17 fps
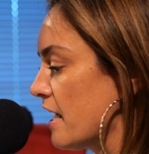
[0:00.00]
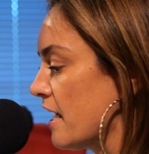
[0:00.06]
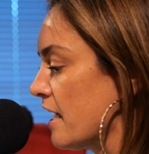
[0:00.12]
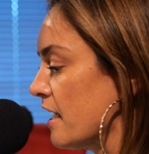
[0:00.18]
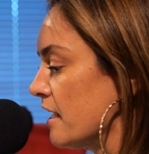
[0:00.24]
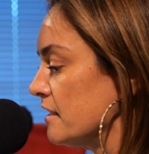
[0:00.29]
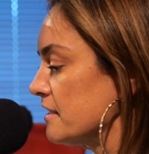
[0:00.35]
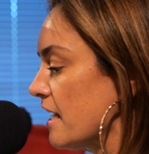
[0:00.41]

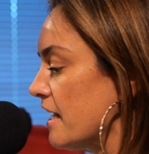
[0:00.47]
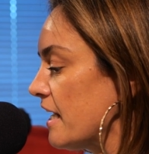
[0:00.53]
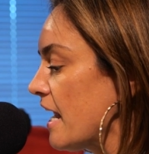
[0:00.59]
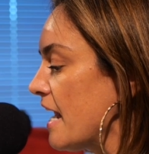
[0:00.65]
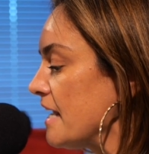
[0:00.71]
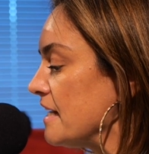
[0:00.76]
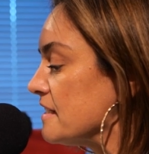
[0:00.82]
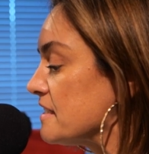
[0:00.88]
And at
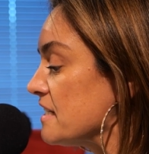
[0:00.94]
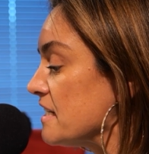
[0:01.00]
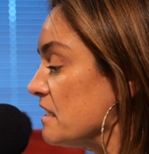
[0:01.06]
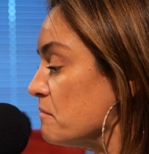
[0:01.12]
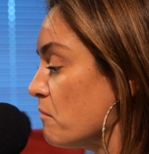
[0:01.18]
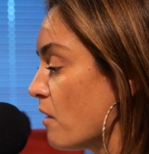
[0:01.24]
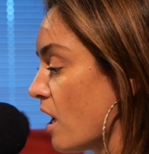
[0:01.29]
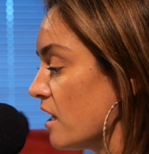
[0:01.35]

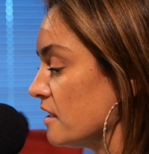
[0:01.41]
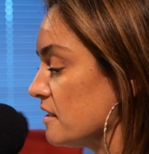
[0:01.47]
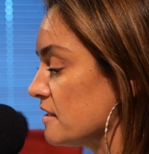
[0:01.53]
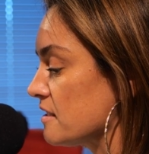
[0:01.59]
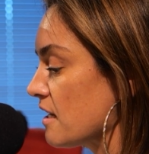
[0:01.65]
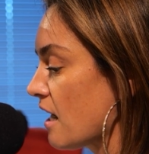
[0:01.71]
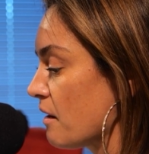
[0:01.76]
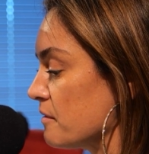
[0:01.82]
18
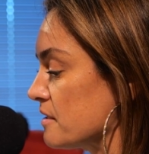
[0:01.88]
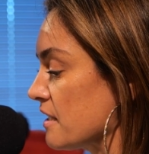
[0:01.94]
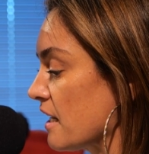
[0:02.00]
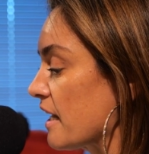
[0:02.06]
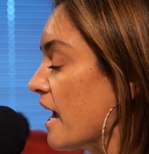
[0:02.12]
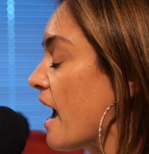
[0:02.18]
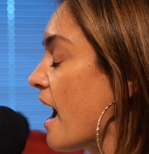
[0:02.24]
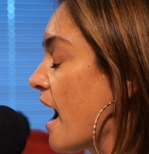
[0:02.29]
months, I was
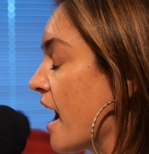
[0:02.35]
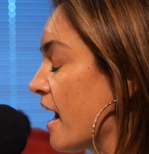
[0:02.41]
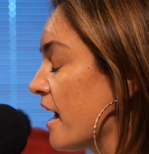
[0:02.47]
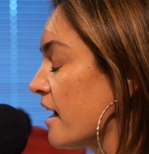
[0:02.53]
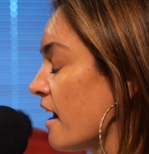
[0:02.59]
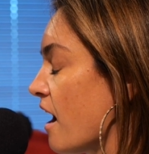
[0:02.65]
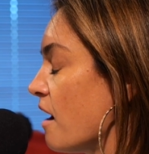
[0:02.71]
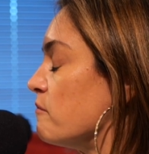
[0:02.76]
like,
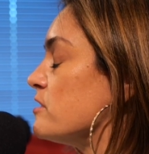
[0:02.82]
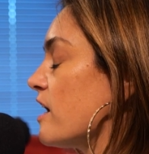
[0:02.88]
hey, I'm